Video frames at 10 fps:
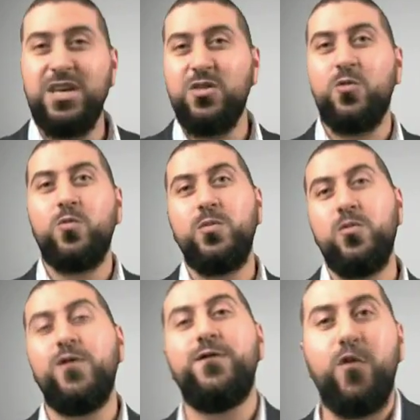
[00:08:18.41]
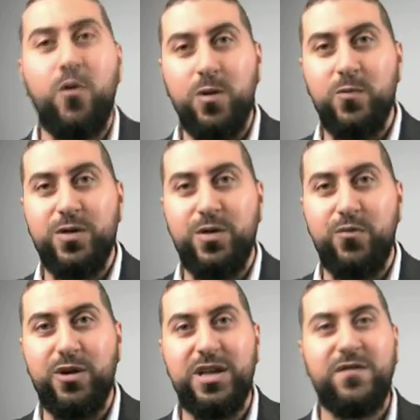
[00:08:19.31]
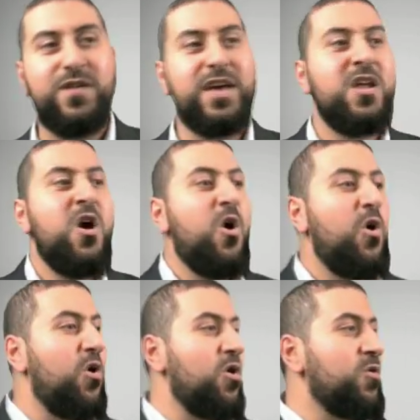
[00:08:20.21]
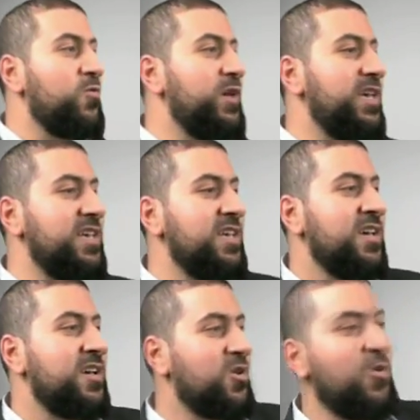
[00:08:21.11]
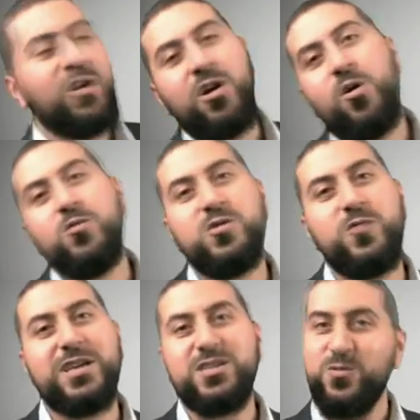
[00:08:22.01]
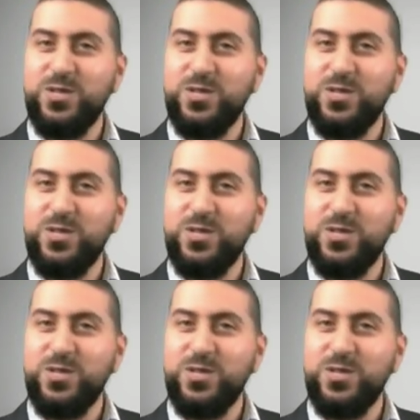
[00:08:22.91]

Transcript: Either we move forward with the Bring It event or we go in our own direction,